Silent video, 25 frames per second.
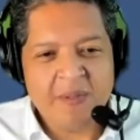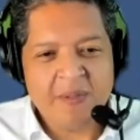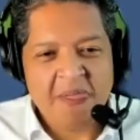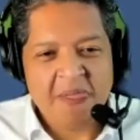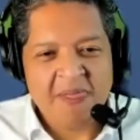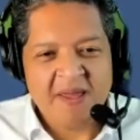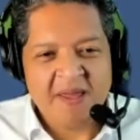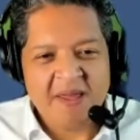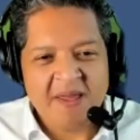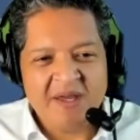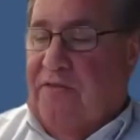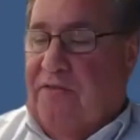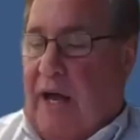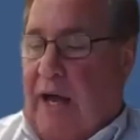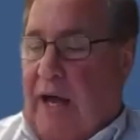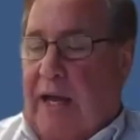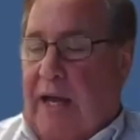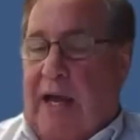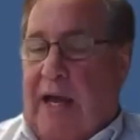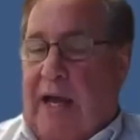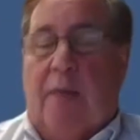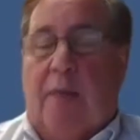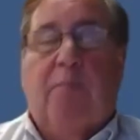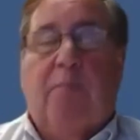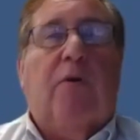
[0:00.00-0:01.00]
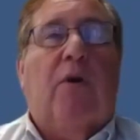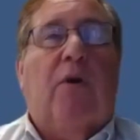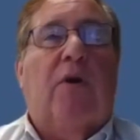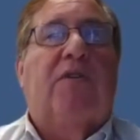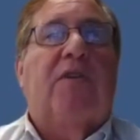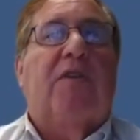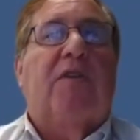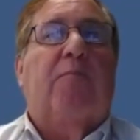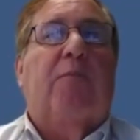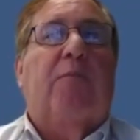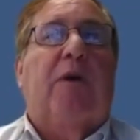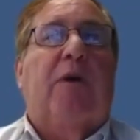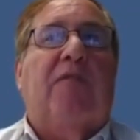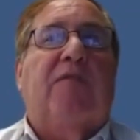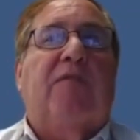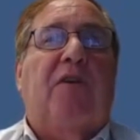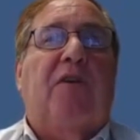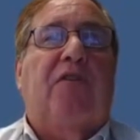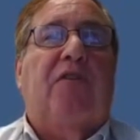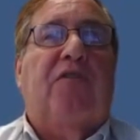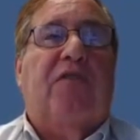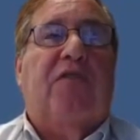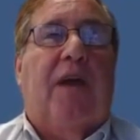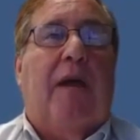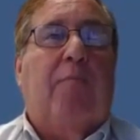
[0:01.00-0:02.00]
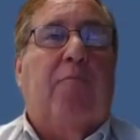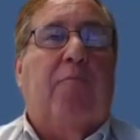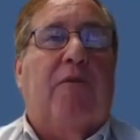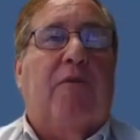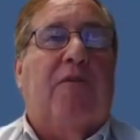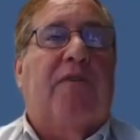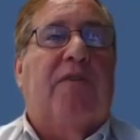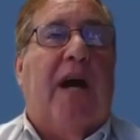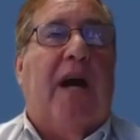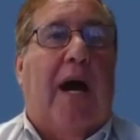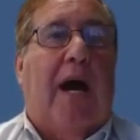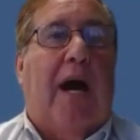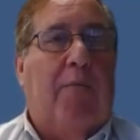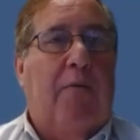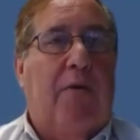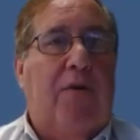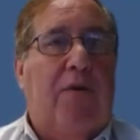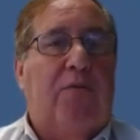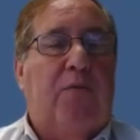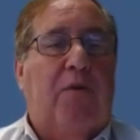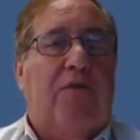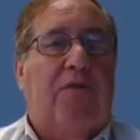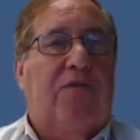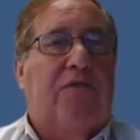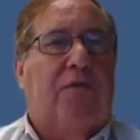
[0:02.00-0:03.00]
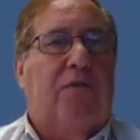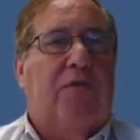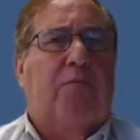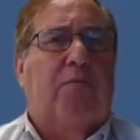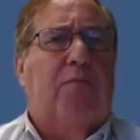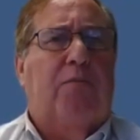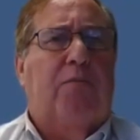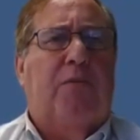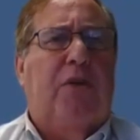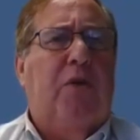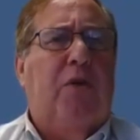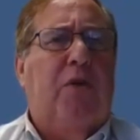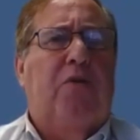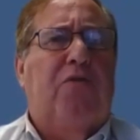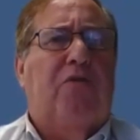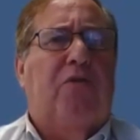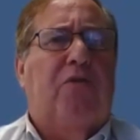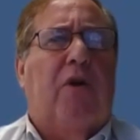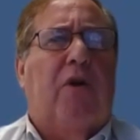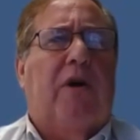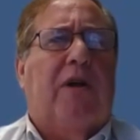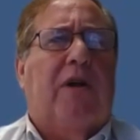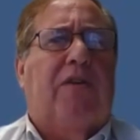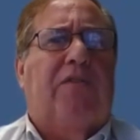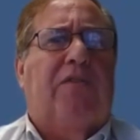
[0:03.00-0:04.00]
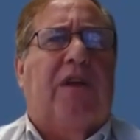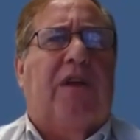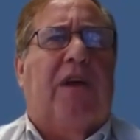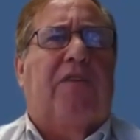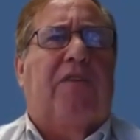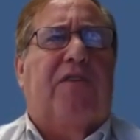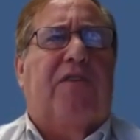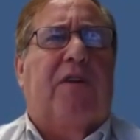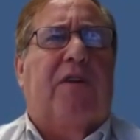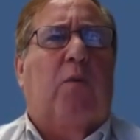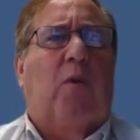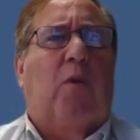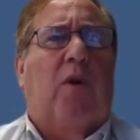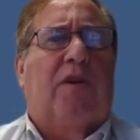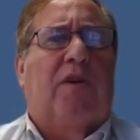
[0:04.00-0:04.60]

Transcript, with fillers: Yes, I belong to the Melville Chamber of Commerce, which is a huge organization. They're